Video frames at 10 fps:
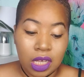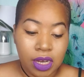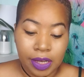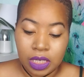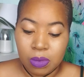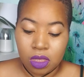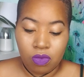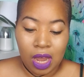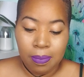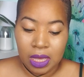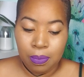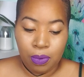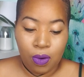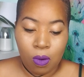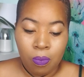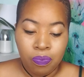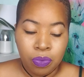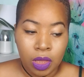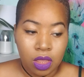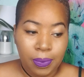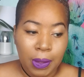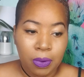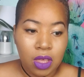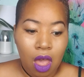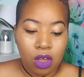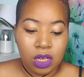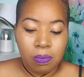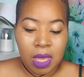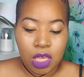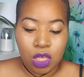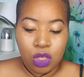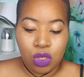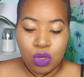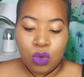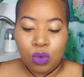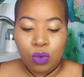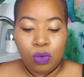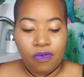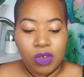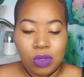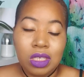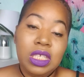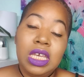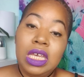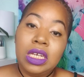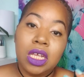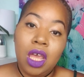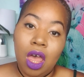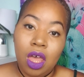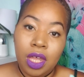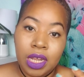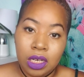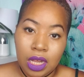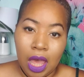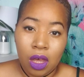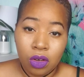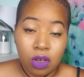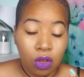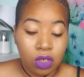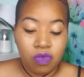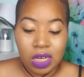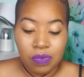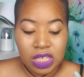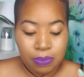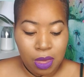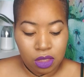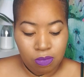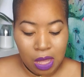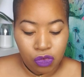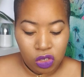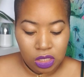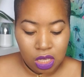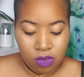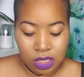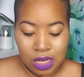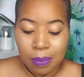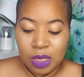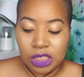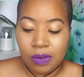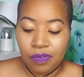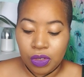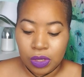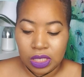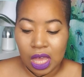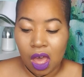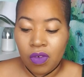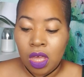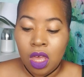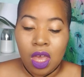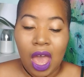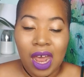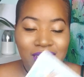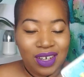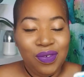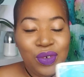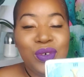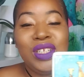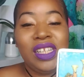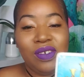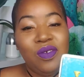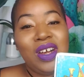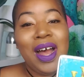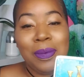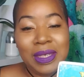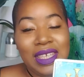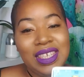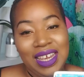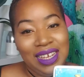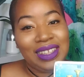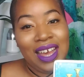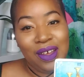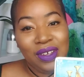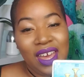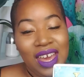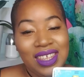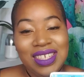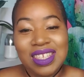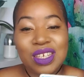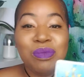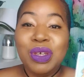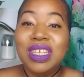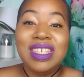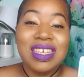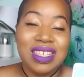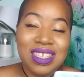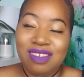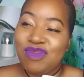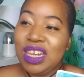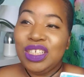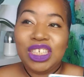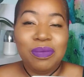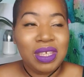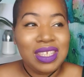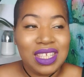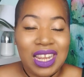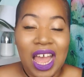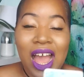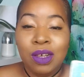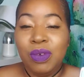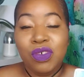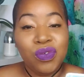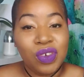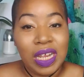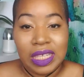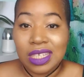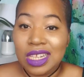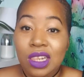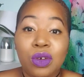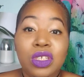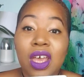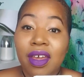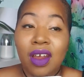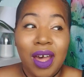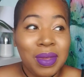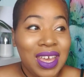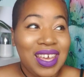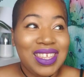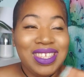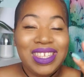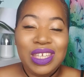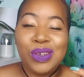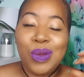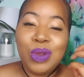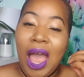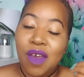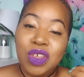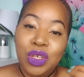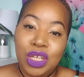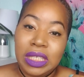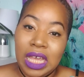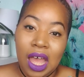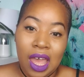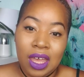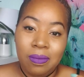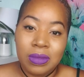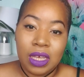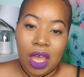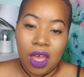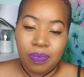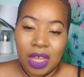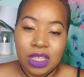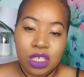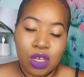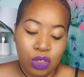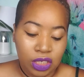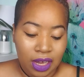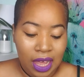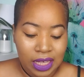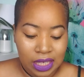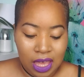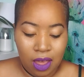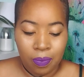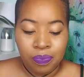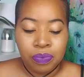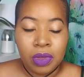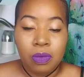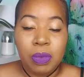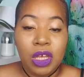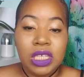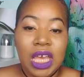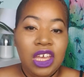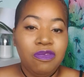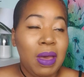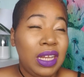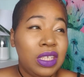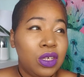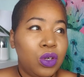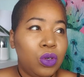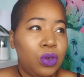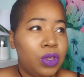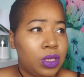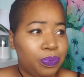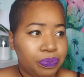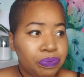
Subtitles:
connecting with the right people, the people that are going to make you feel seen and heard and held, and are going to really respect the boundaries that you're establishing for yourself. And of course, Three of Cups is saying that, okay, this is community, this is fellowship, this is like hanging with your friends, this is a little turn up, this is, you know, having good times, and socializing. Because Eight of Pentacles,